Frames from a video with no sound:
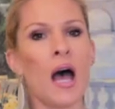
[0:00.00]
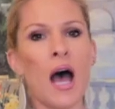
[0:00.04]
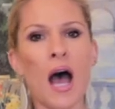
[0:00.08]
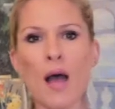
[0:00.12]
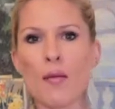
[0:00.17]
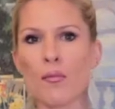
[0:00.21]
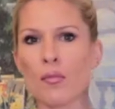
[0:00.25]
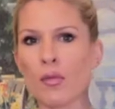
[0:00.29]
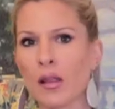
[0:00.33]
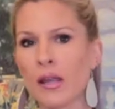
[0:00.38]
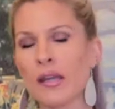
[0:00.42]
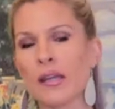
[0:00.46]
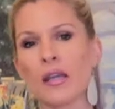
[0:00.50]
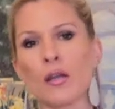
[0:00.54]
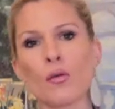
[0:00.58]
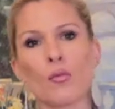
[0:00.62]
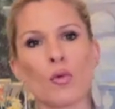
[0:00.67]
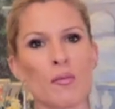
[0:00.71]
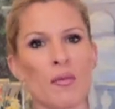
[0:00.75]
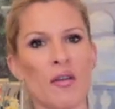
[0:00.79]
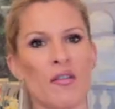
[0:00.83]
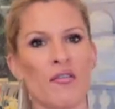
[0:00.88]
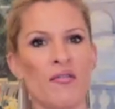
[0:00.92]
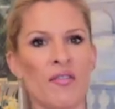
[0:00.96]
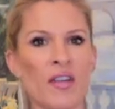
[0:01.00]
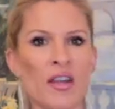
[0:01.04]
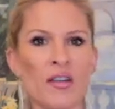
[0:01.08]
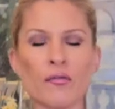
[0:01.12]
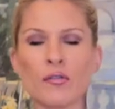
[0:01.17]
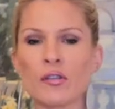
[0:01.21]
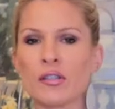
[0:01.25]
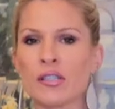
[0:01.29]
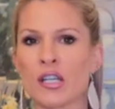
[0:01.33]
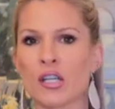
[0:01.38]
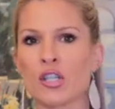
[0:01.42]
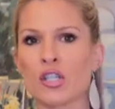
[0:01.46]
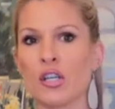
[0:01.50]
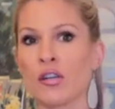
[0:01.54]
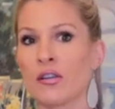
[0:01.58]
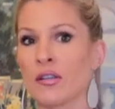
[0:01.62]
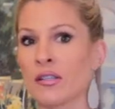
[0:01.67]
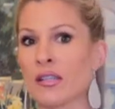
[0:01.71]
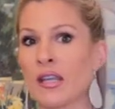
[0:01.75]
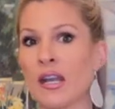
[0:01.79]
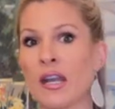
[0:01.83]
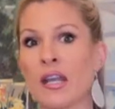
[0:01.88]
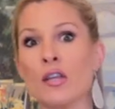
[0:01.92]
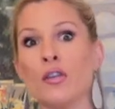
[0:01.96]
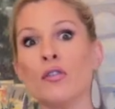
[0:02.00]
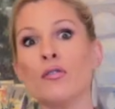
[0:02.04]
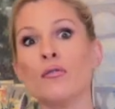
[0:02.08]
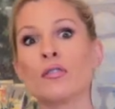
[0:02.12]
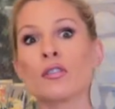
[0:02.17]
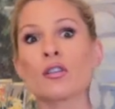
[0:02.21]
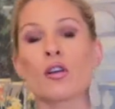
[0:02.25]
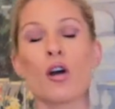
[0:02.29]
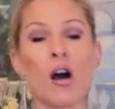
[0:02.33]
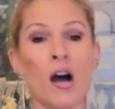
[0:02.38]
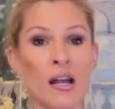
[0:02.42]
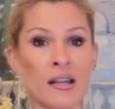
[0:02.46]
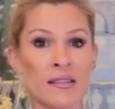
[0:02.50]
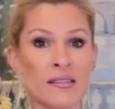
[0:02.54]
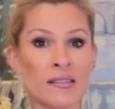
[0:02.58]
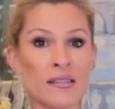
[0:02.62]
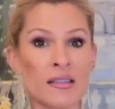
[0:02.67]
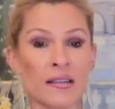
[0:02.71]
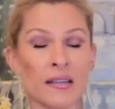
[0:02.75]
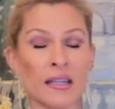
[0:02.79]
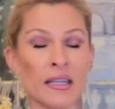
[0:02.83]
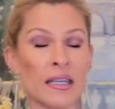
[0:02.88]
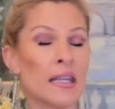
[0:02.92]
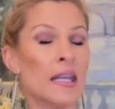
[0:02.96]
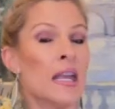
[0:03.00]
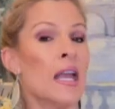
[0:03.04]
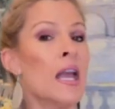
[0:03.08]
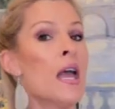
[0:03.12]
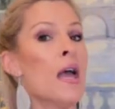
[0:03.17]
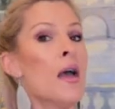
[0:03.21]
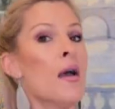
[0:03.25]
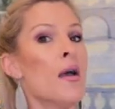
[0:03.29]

I'm linking one of my favorite dictionaries that I use constantly.